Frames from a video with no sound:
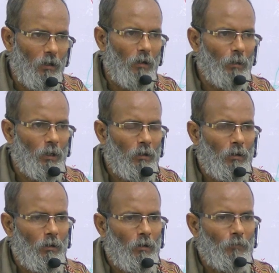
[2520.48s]
ligament
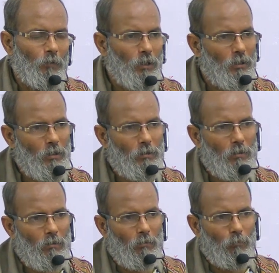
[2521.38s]
fixes
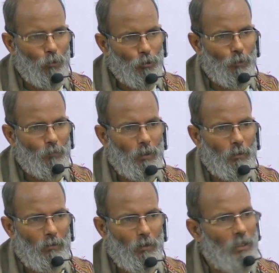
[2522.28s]
both of them.
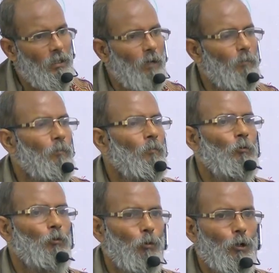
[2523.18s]
As I have
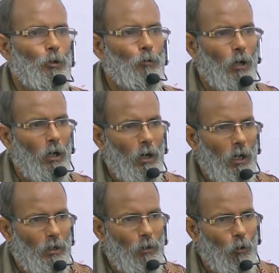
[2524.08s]
told you
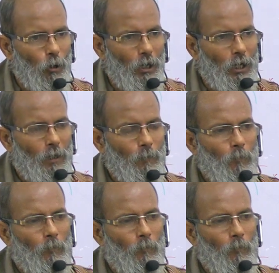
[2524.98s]
already,